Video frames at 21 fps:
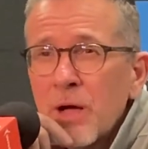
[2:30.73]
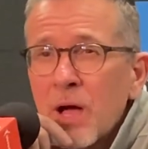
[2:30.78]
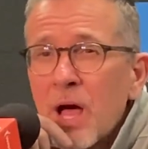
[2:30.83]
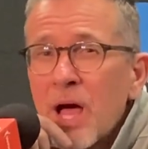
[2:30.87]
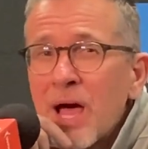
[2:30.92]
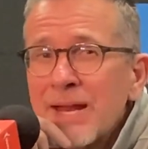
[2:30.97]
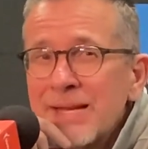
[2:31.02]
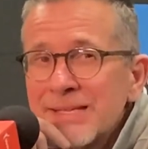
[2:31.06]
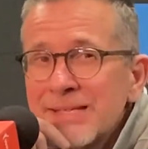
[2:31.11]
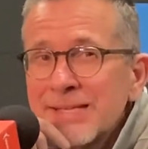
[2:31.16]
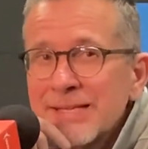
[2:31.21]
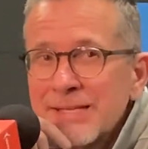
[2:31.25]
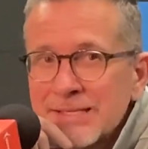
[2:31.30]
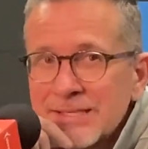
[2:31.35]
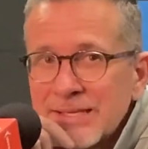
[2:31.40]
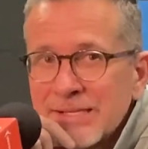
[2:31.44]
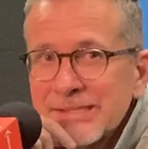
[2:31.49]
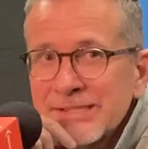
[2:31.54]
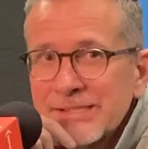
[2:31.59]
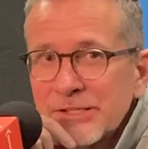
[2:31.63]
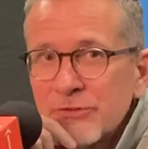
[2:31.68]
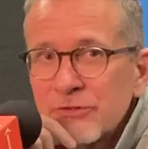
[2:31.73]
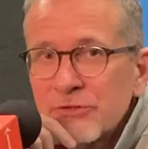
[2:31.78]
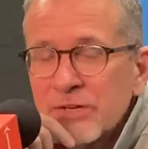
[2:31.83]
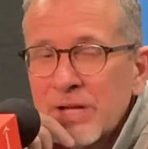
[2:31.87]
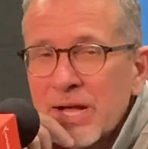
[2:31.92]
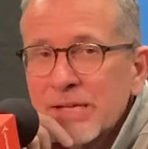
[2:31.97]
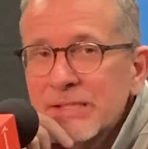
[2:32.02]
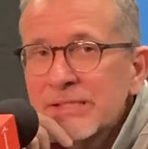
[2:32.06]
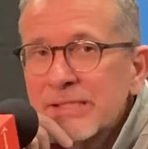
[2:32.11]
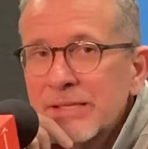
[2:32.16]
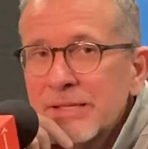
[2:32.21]
uncontested
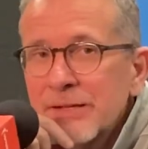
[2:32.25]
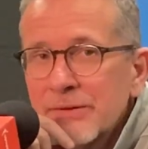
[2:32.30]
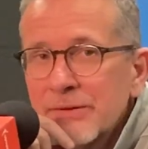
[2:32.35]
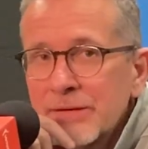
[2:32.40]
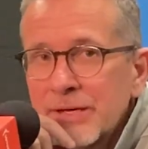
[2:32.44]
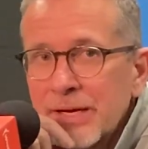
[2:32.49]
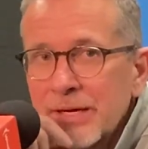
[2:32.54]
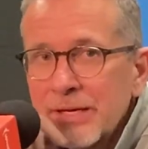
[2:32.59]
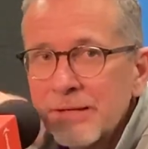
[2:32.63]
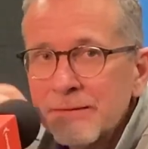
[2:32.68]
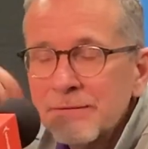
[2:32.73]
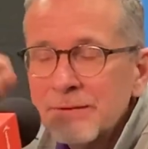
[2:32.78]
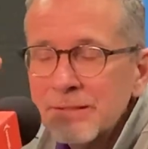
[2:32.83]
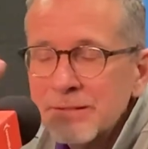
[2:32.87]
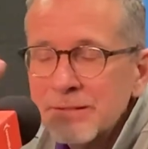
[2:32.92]
shots the other night.